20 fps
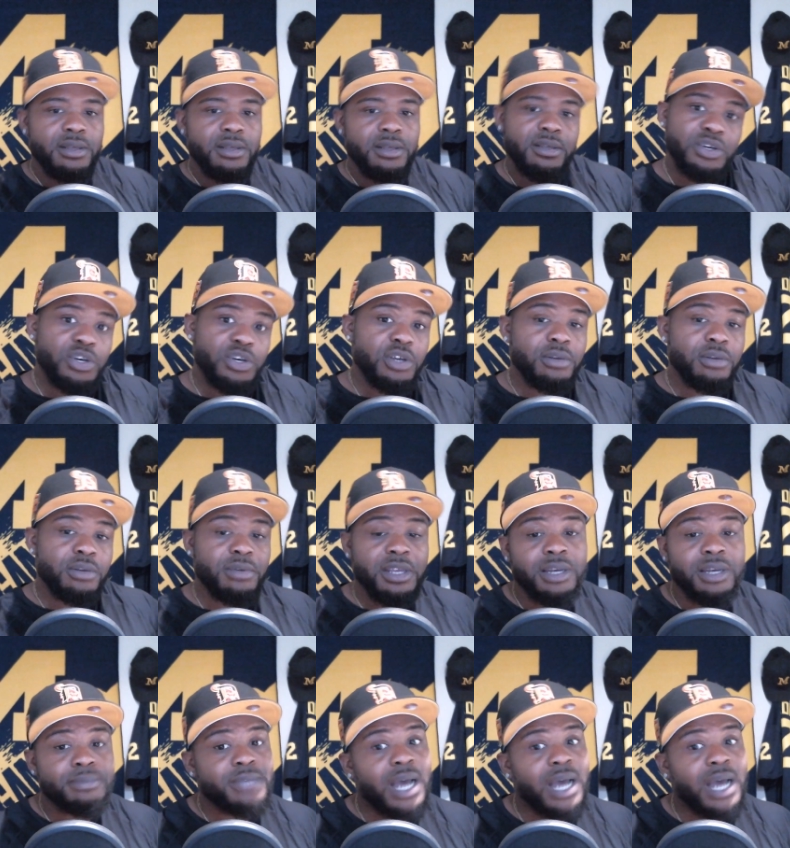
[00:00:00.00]
Could end
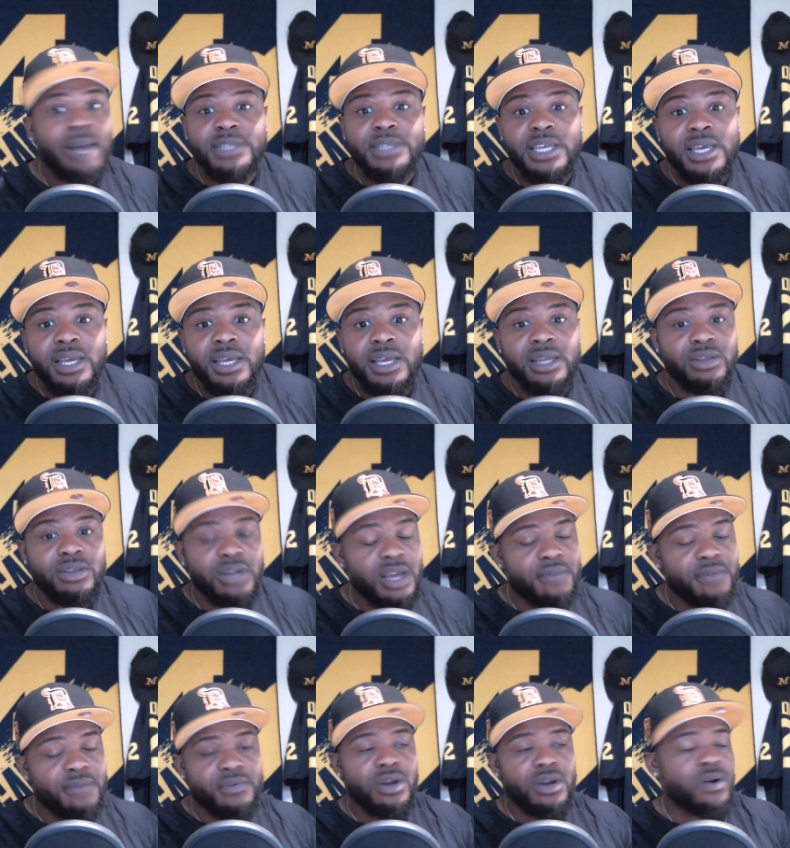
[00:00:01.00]
up top 10. You
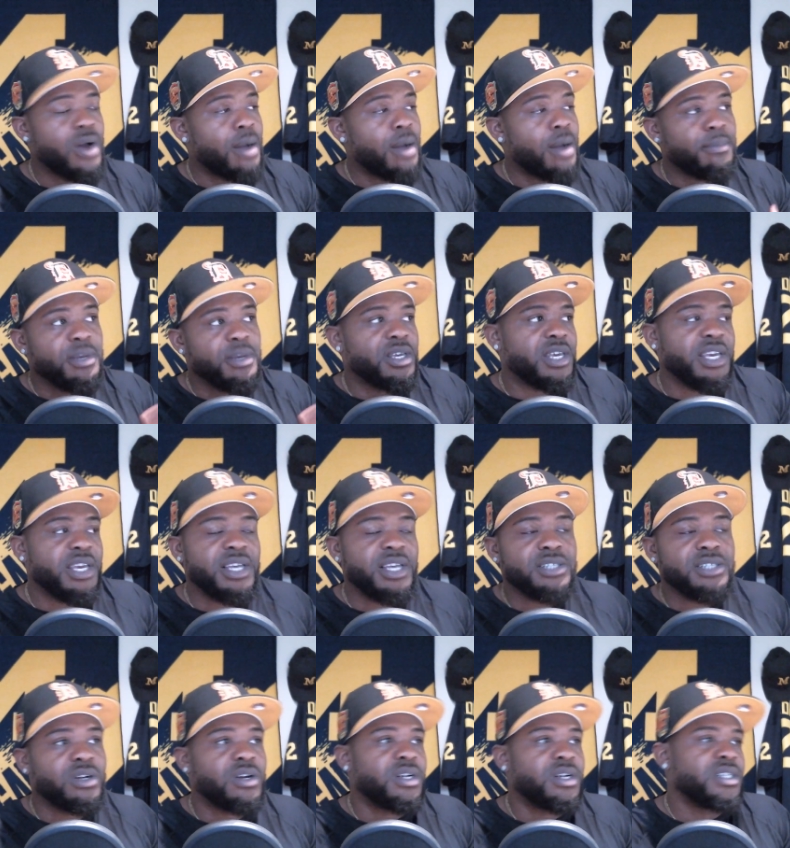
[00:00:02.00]
never know how many kids
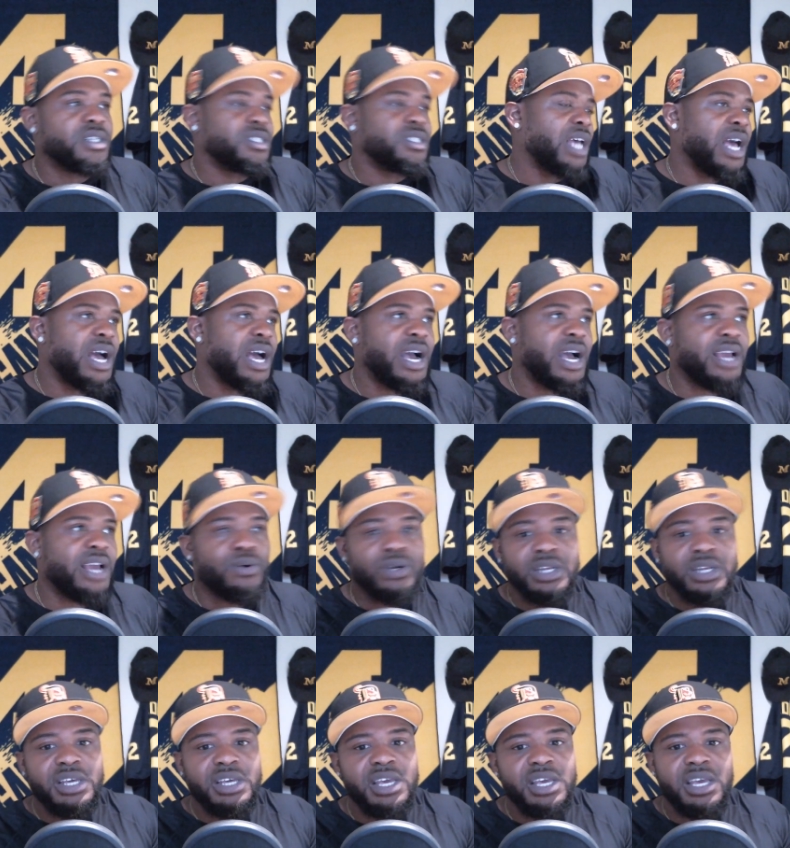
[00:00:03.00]
are going to sign or
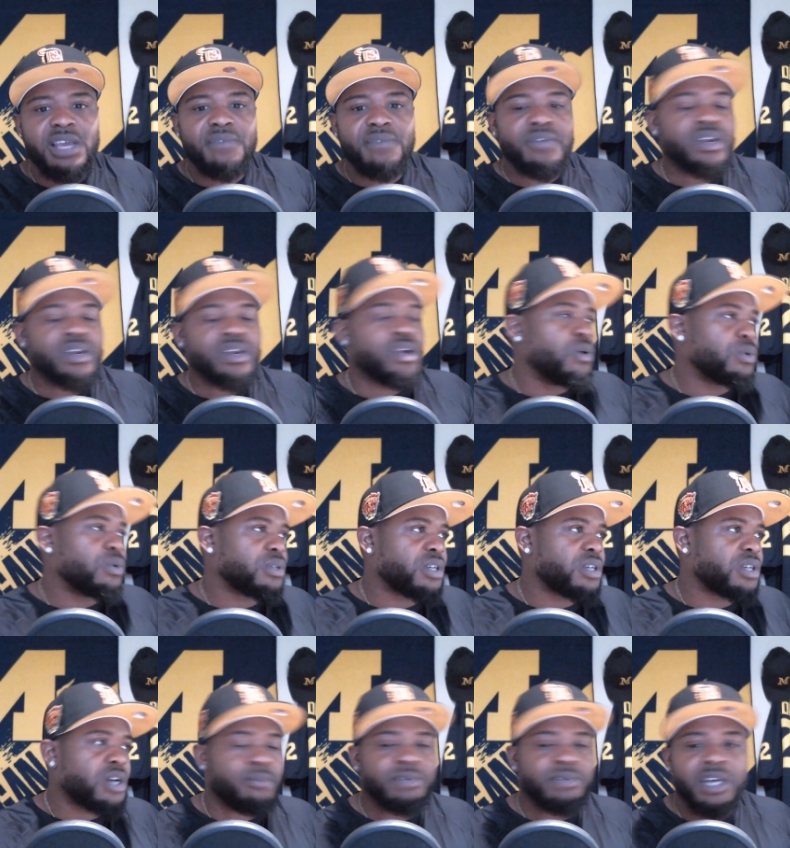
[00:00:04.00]
leave and
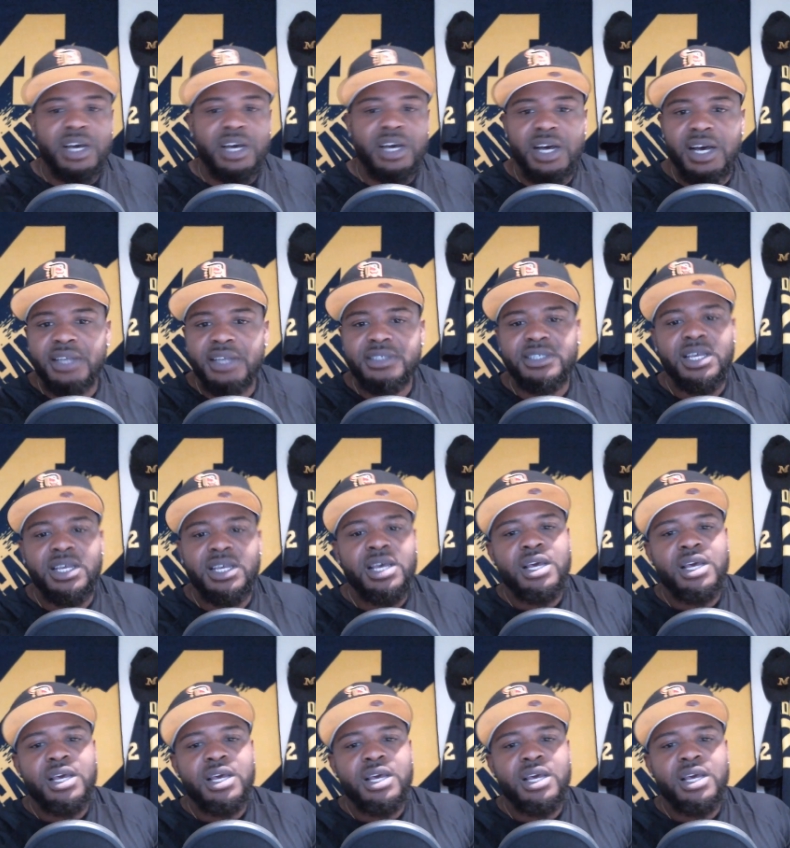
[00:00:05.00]
come to us.